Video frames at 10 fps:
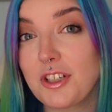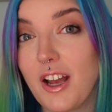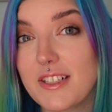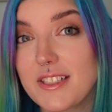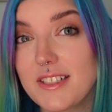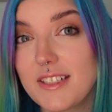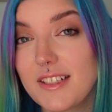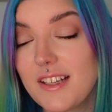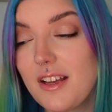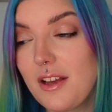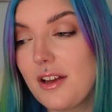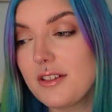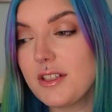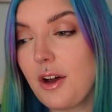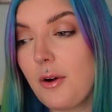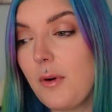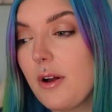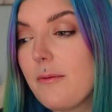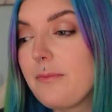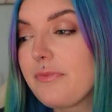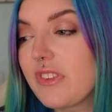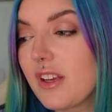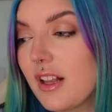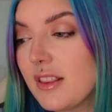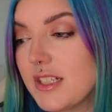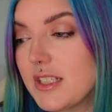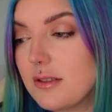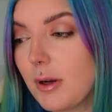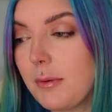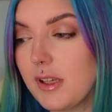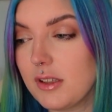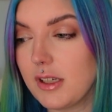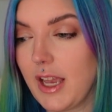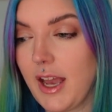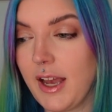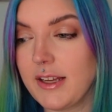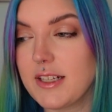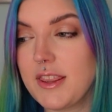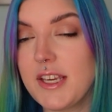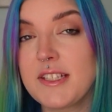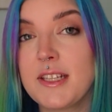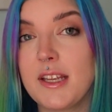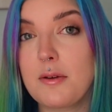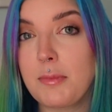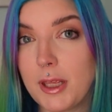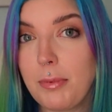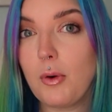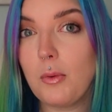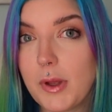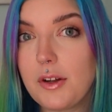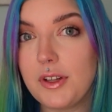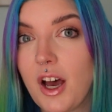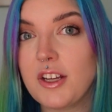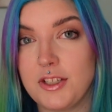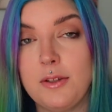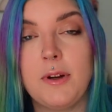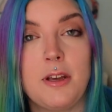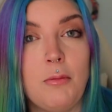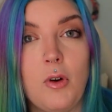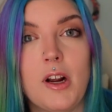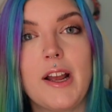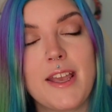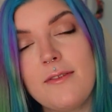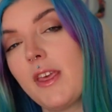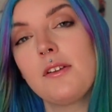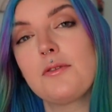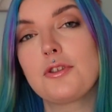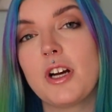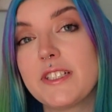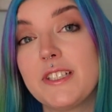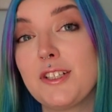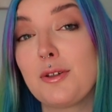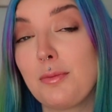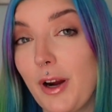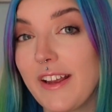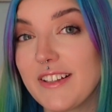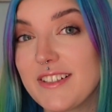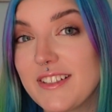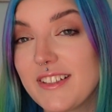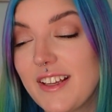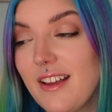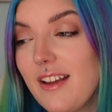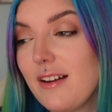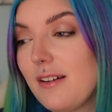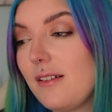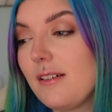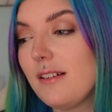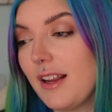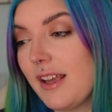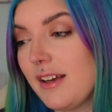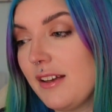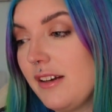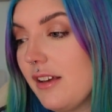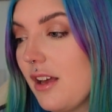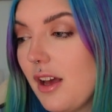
trust. So this is where we look at things that people will not do anymore if they lose trust in your brand. And